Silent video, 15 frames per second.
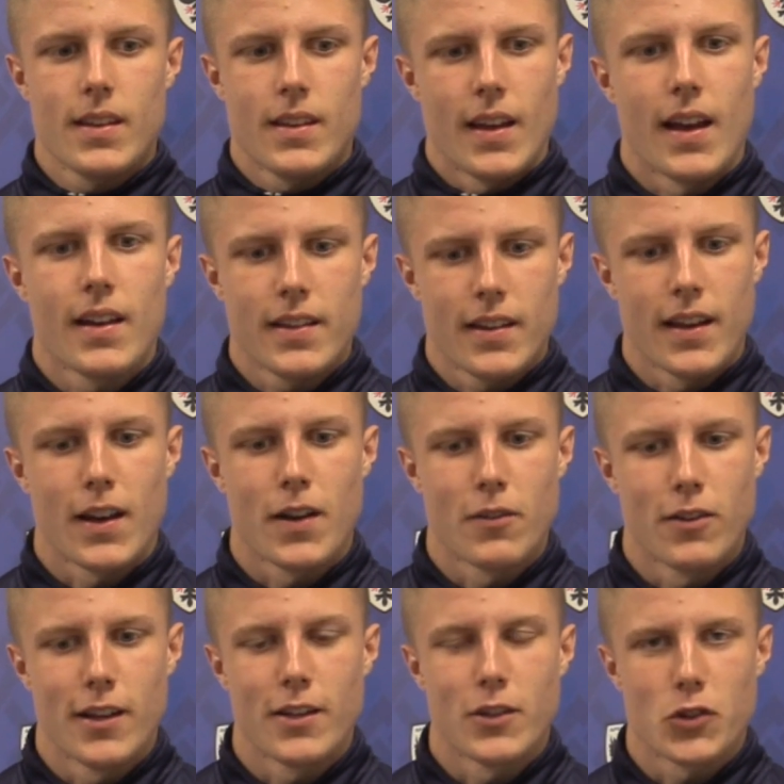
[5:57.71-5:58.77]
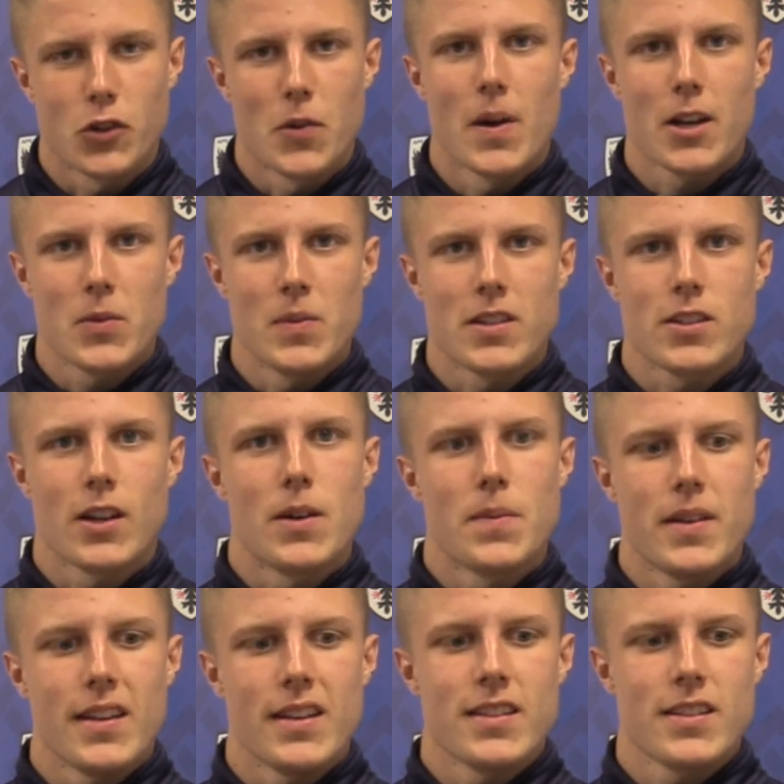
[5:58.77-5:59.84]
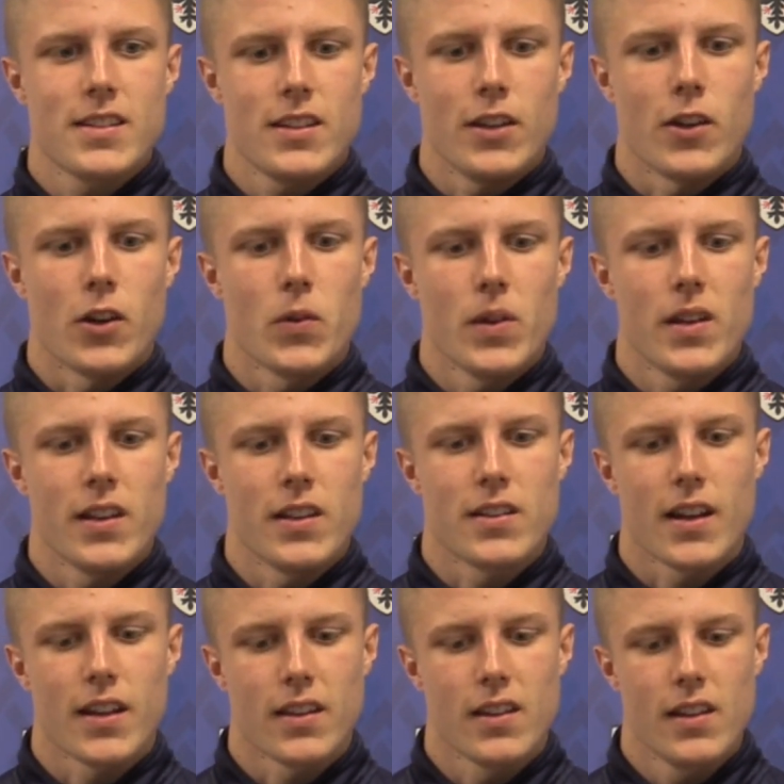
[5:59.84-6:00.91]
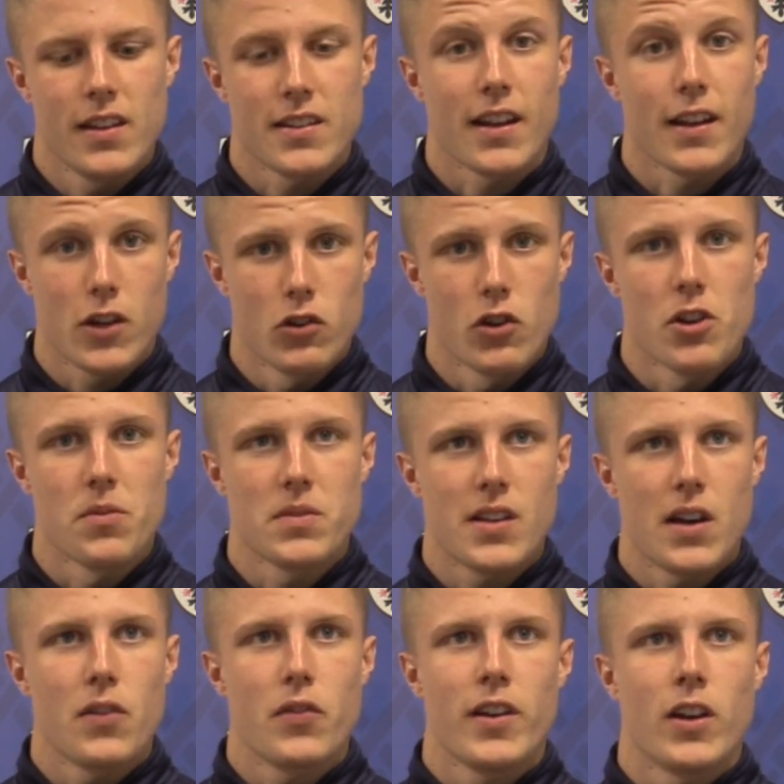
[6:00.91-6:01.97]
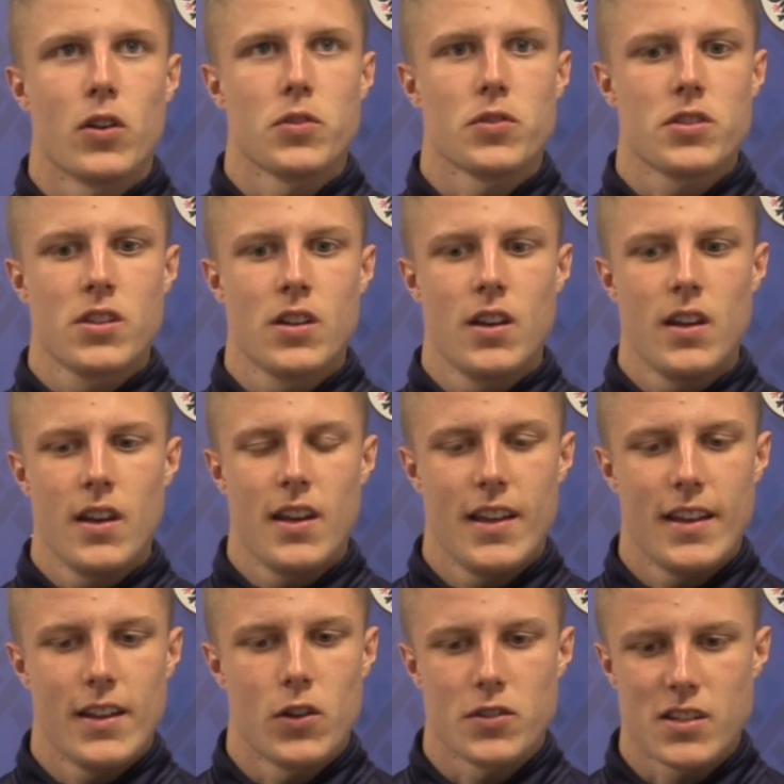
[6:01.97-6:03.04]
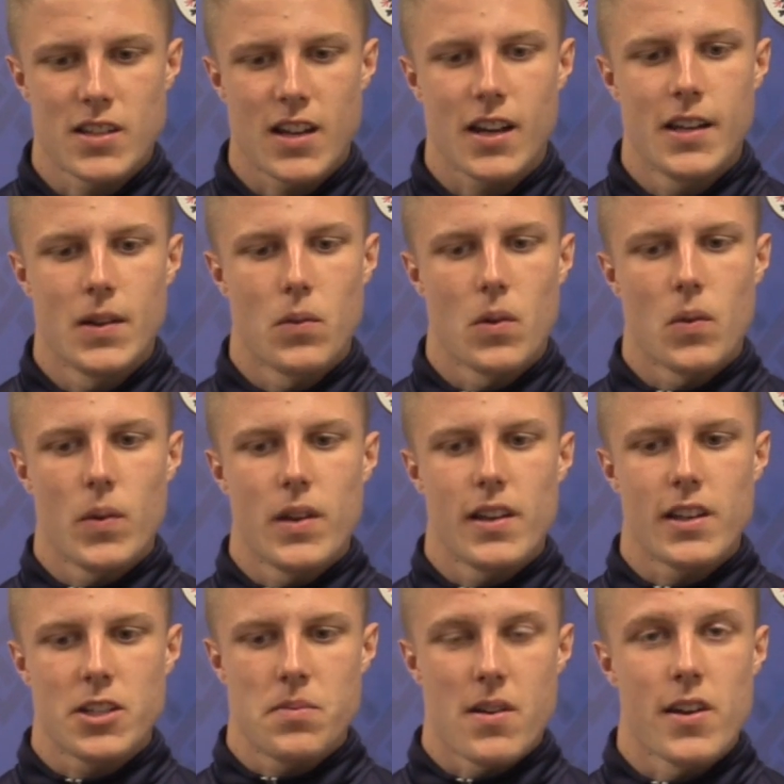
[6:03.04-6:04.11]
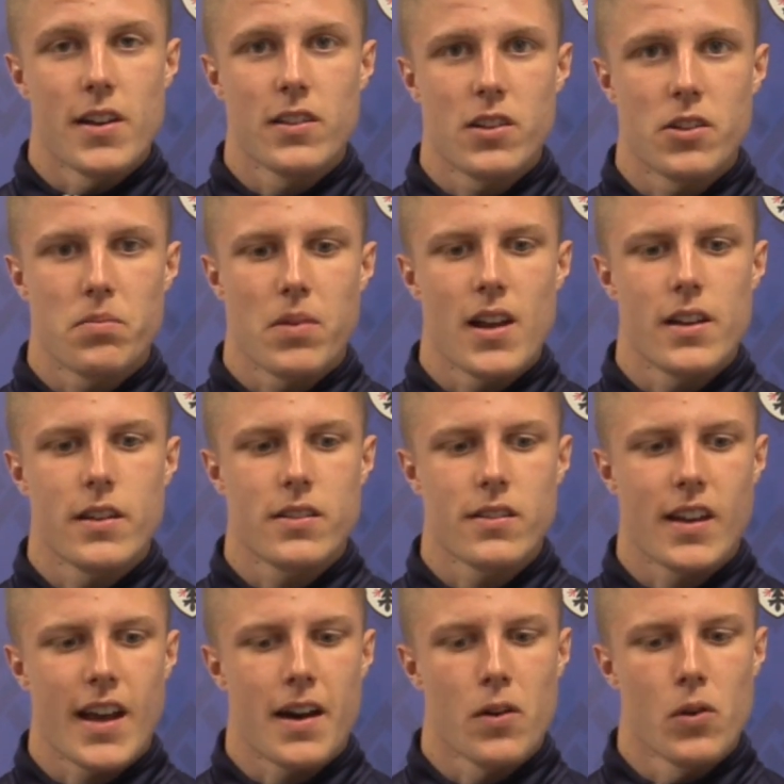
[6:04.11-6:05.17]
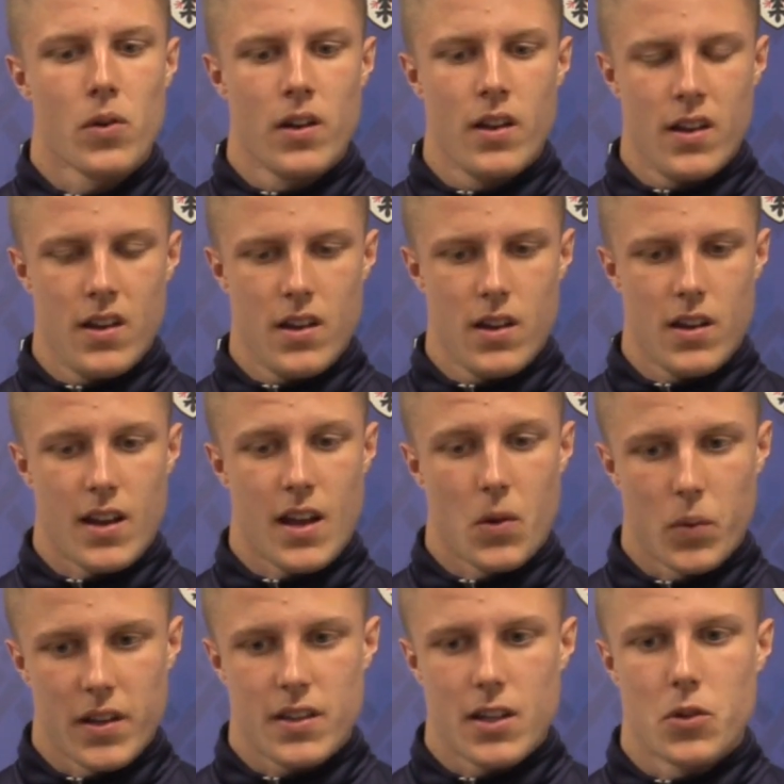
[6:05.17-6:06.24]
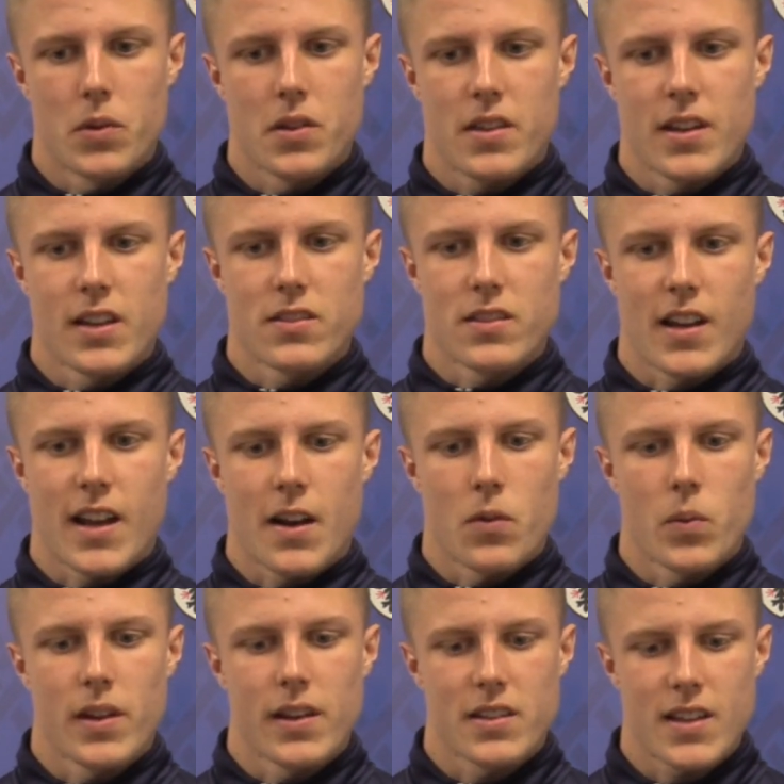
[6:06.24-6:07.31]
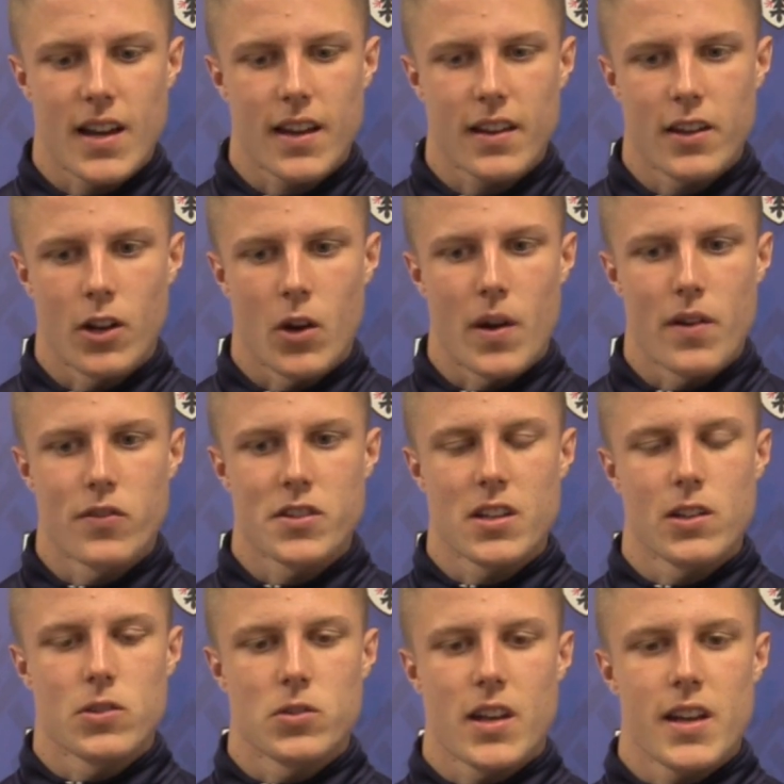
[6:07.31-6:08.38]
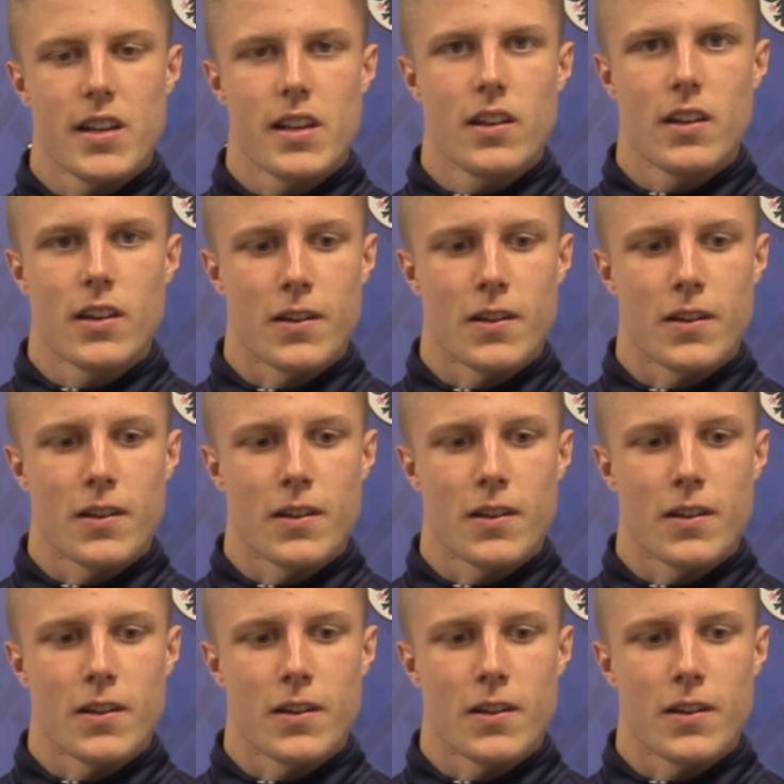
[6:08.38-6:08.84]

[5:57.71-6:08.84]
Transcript: Yeah, I really enjoy working with Simon. He's had a career himself. He knows exactly what we experience as players and how we deal with things and how we attack, you know, every single day,